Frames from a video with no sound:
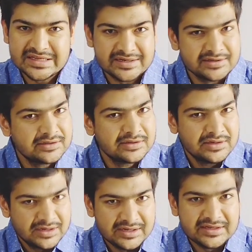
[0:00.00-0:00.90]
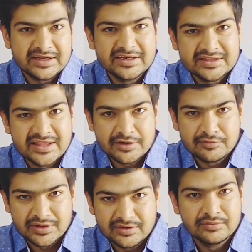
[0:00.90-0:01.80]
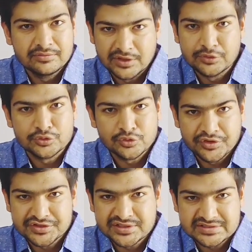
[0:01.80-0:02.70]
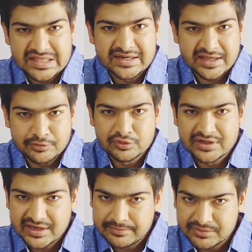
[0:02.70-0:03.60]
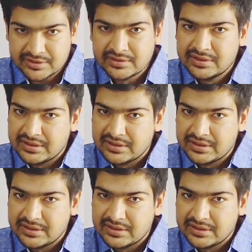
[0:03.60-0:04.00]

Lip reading: and luckily there were one or two questions that I could attempt